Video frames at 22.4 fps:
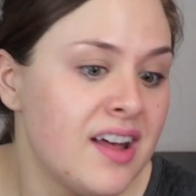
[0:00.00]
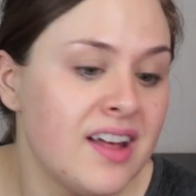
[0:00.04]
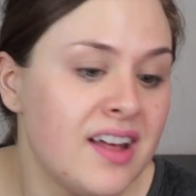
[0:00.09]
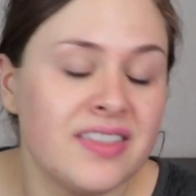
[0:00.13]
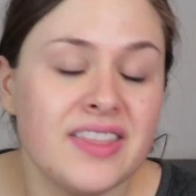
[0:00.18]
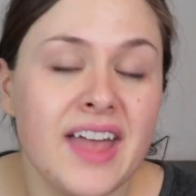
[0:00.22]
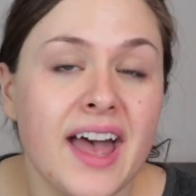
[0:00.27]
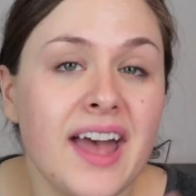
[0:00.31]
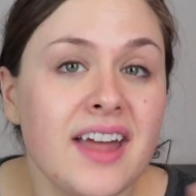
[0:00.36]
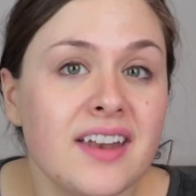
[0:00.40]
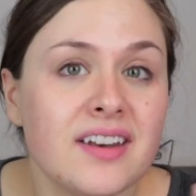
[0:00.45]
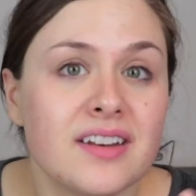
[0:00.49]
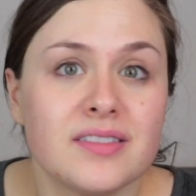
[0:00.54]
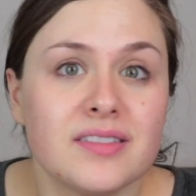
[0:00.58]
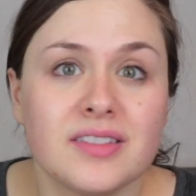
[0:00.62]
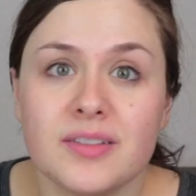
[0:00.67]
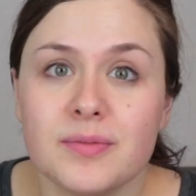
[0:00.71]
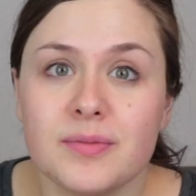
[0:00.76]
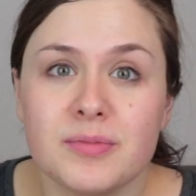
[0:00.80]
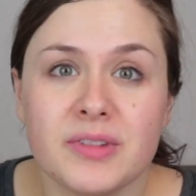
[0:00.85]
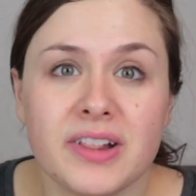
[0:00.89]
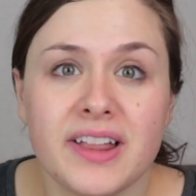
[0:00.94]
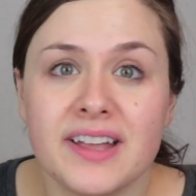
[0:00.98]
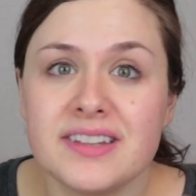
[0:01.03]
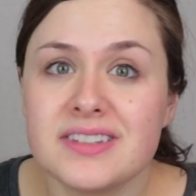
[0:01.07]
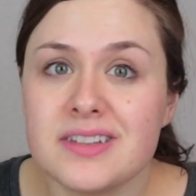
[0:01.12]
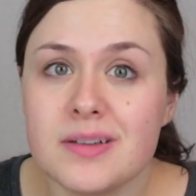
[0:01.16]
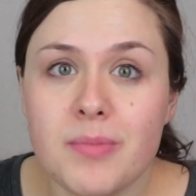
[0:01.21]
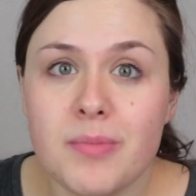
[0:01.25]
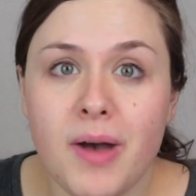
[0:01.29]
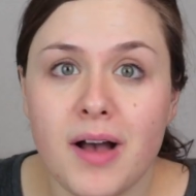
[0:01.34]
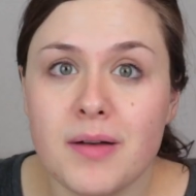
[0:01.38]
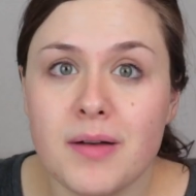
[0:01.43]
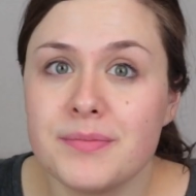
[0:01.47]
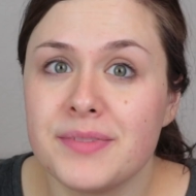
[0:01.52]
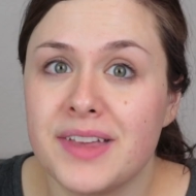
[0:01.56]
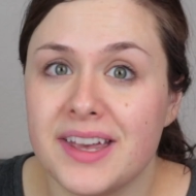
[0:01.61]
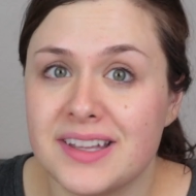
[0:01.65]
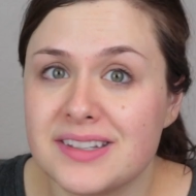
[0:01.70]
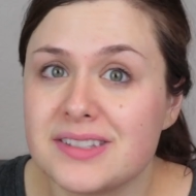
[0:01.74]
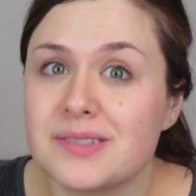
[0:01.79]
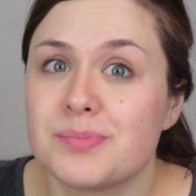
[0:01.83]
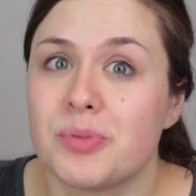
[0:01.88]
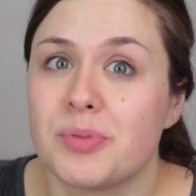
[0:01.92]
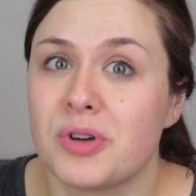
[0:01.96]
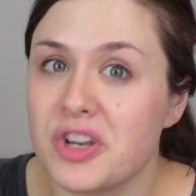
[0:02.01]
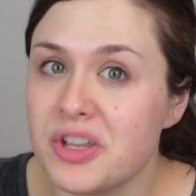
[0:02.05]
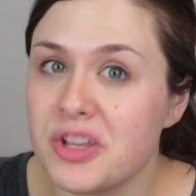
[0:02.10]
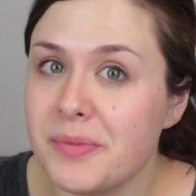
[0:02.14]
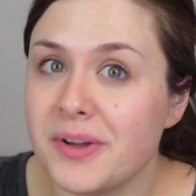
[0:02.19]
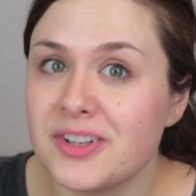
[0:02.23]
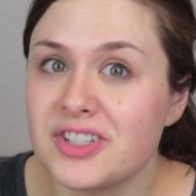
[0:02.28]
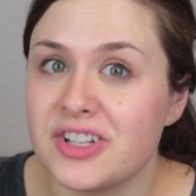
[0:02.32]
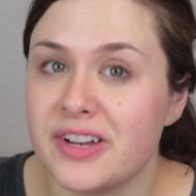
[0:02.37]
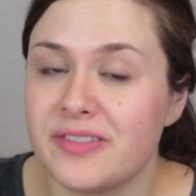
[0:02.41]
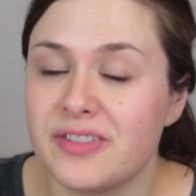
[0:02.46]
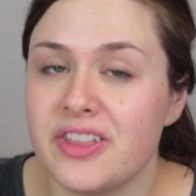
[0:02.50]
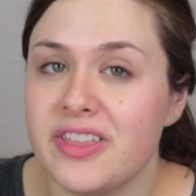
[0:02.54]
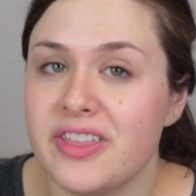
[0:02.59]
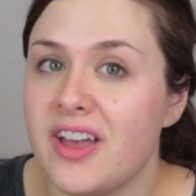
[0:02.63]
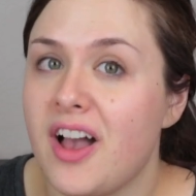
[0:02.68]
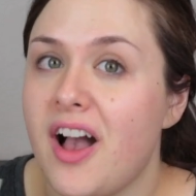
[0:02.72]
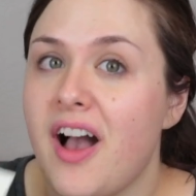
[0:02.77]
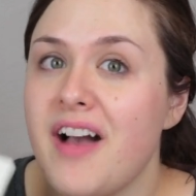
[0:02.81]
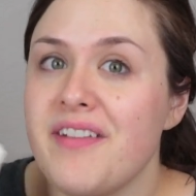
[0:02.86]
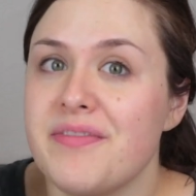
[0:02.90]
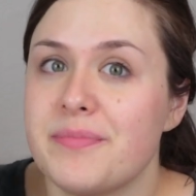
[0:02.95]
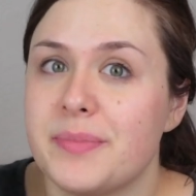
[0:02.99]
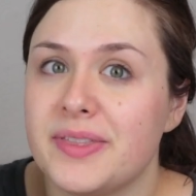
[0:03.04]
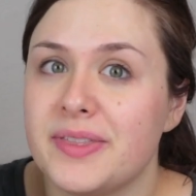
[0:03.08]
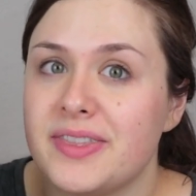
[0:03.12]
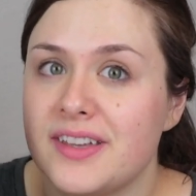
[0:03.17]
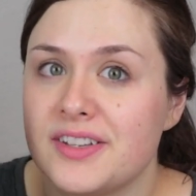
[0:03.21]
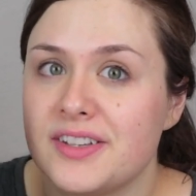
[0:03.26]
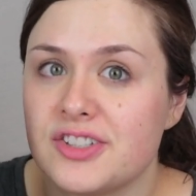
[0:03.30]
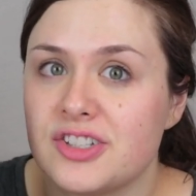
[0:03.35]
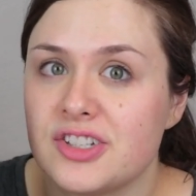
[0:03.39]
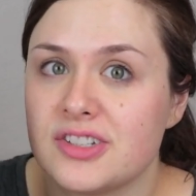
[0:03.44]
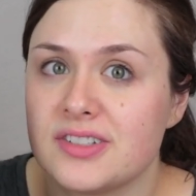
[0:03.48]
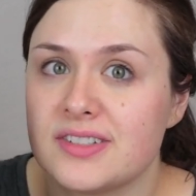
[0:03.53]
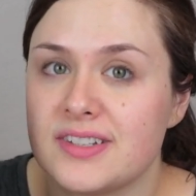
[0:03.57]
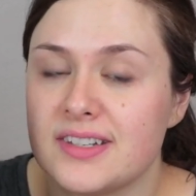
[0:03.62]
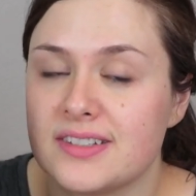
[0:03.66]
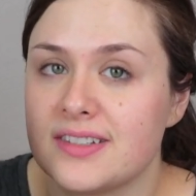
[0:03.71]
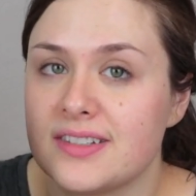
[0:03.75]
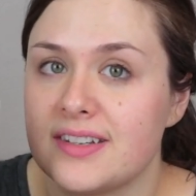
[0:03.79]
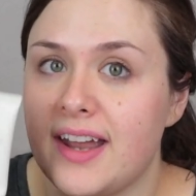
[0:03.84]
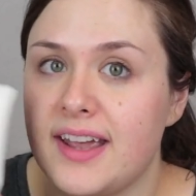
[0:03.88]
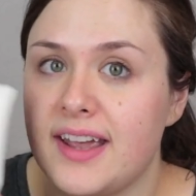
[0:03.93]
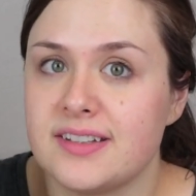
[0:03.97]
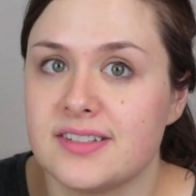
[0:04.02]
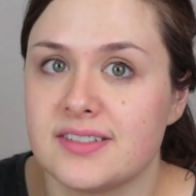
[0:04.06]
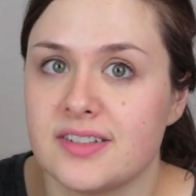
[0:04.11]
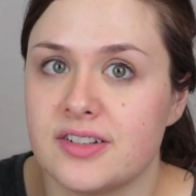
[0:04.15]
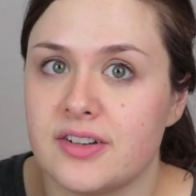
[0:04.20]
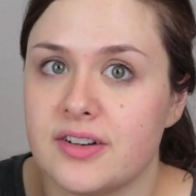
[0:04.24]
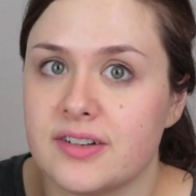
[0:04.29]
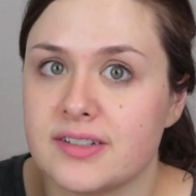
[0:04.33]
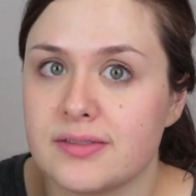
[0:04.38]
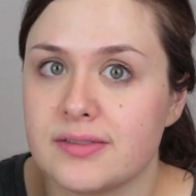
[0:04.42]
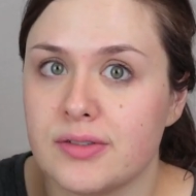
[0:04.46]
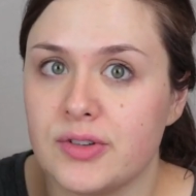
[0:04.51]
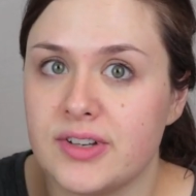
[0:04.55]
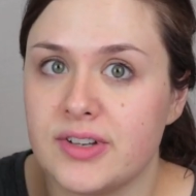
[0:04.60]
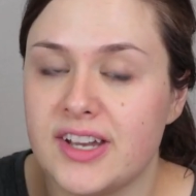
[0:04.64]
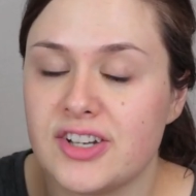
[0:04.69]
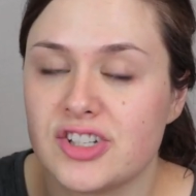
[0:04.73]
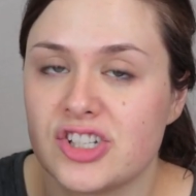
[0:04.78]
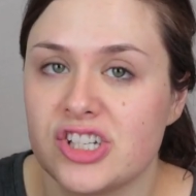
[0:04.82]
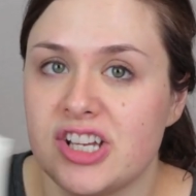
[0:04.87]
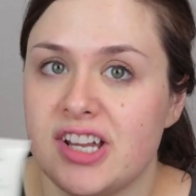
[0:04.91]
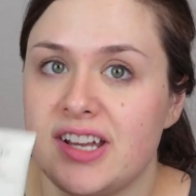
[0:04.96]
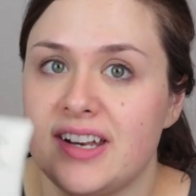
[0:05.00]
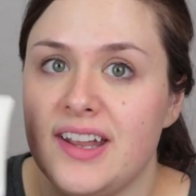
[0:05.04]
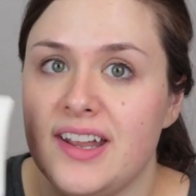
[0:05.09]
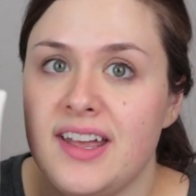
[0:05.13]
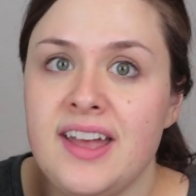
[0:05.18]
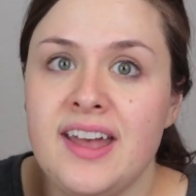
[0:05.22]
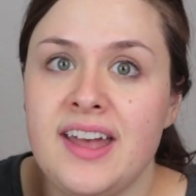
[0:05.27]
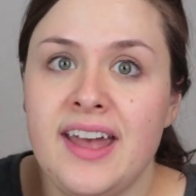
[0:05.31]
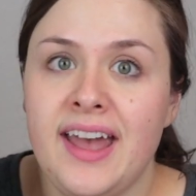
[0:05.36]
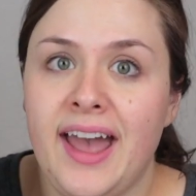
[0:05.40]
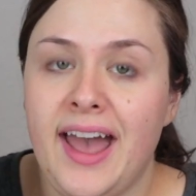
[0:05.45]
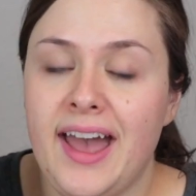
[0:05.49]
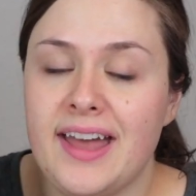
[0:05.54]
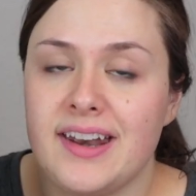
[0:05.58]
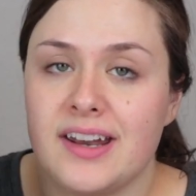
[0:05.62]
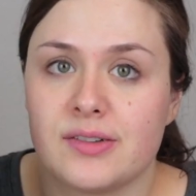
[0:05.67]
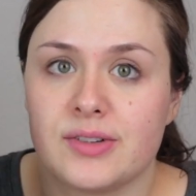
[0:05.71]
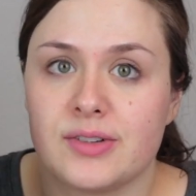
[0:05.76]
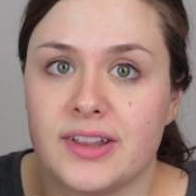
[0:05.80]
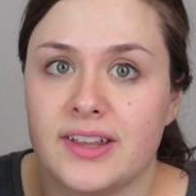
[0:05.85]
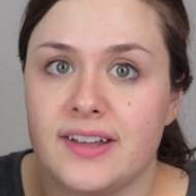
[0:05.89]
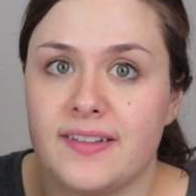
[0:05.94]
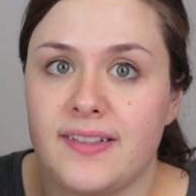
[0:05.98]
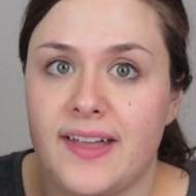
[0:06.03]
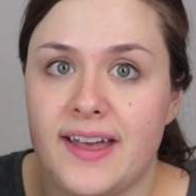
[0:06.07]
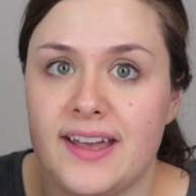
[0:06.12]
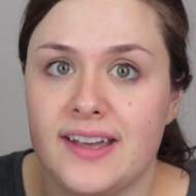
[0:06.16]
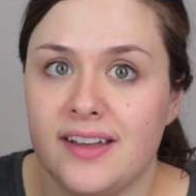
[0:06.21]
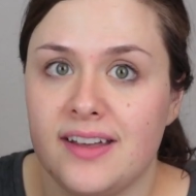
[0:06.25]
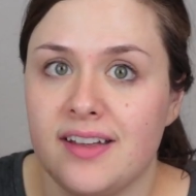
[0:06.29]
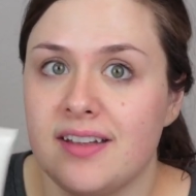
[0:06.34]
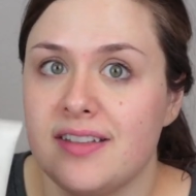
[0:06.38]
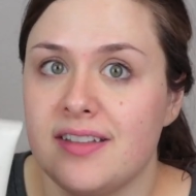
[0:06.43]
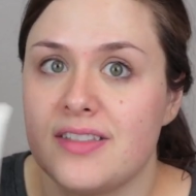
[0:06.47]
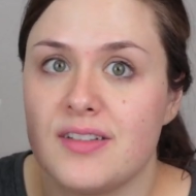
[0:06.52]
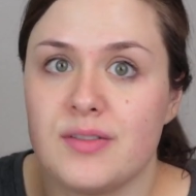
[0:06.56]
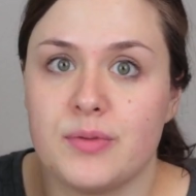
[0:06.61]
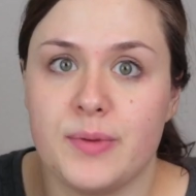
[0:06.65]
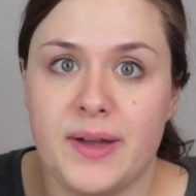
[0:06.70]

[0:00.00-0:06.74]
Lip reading: that cleansing balm gets pretty much everything off, but this just does a nice little exfoliation and I really like the